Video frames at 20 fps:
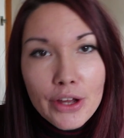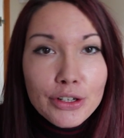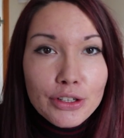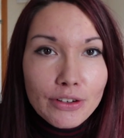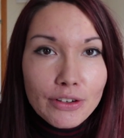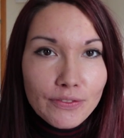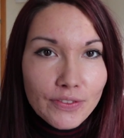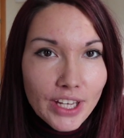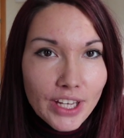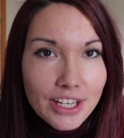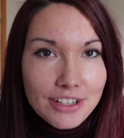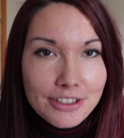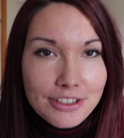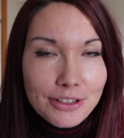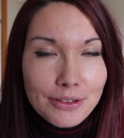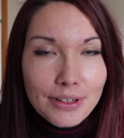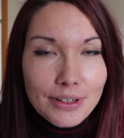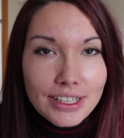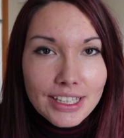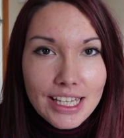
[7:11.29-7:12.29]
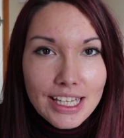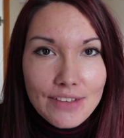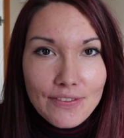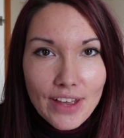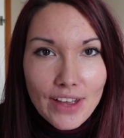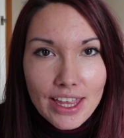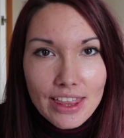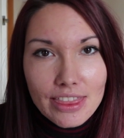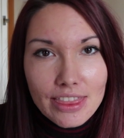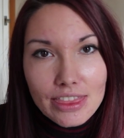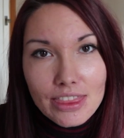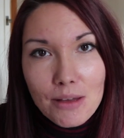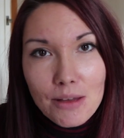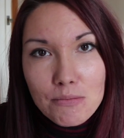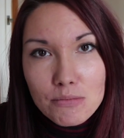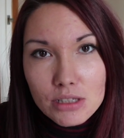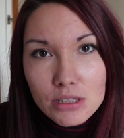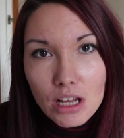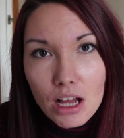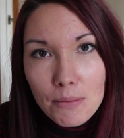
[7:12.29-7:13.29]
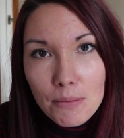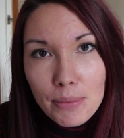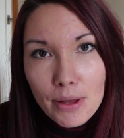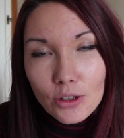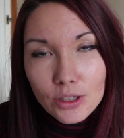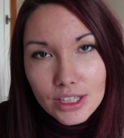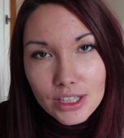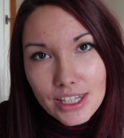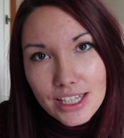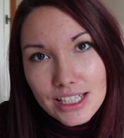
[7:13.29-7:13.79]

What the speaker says: Don't forget to leave a thumbs up on